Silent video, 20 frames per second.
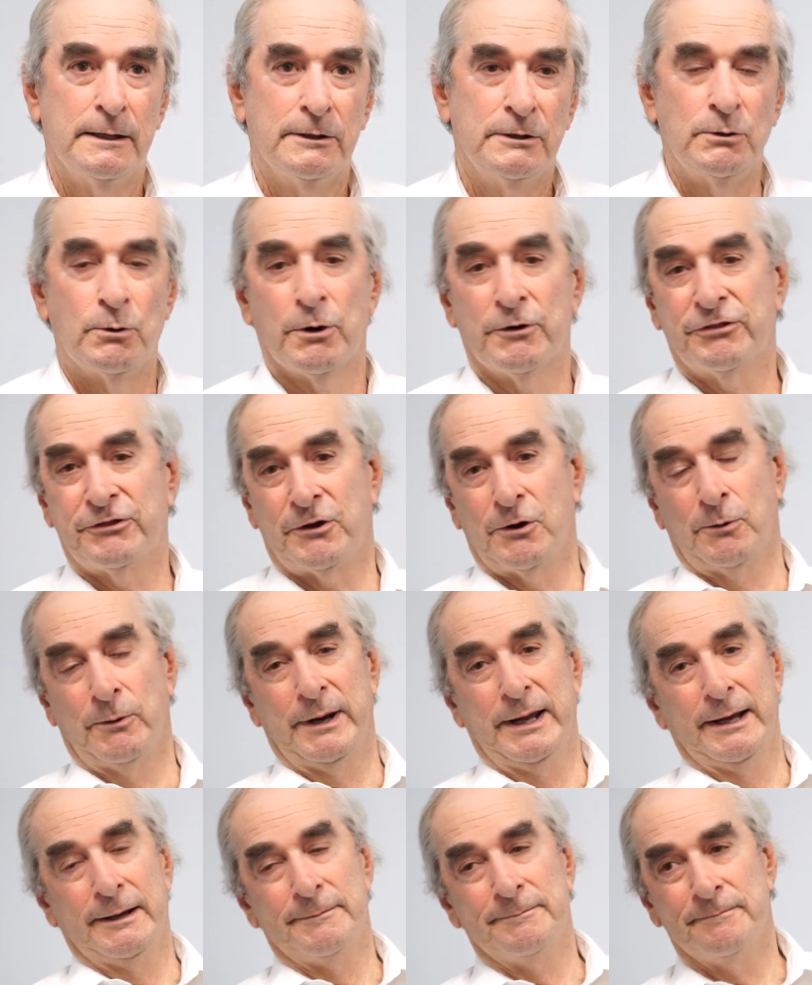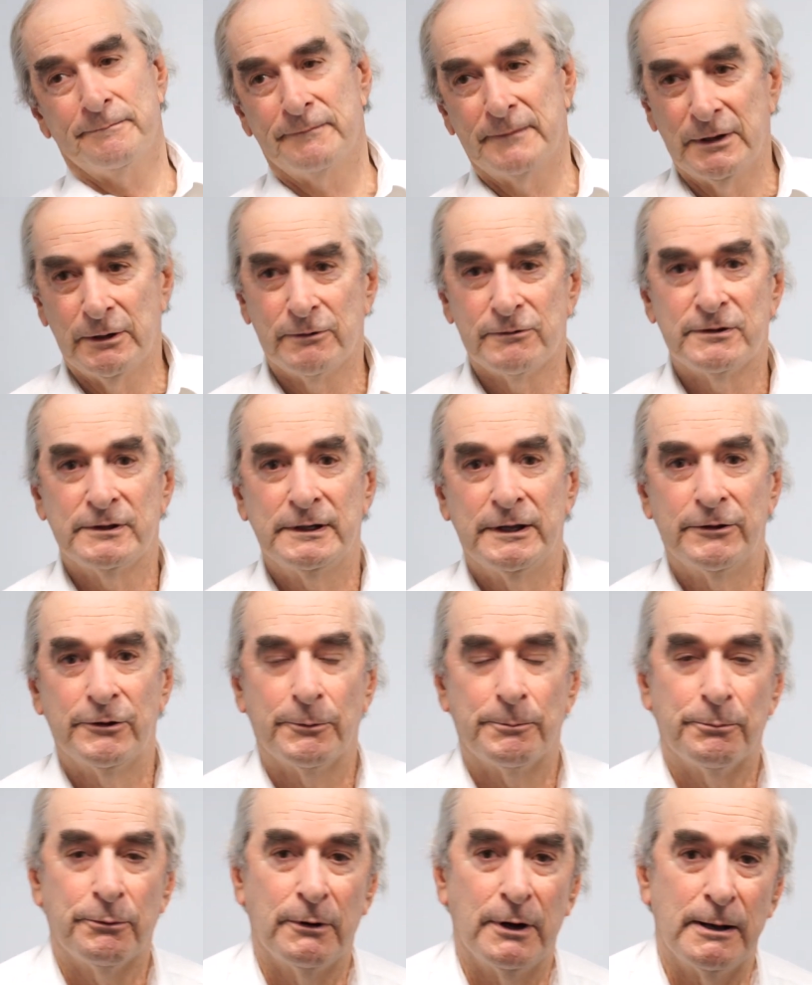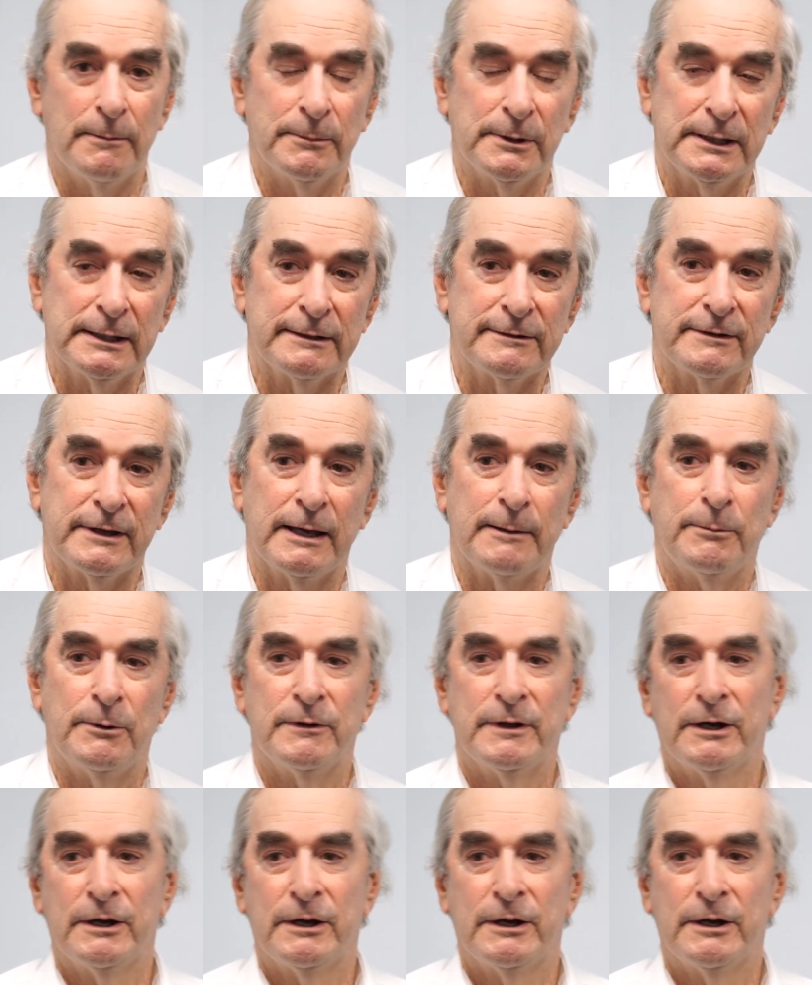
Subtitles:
North Korea, there's another prominent example.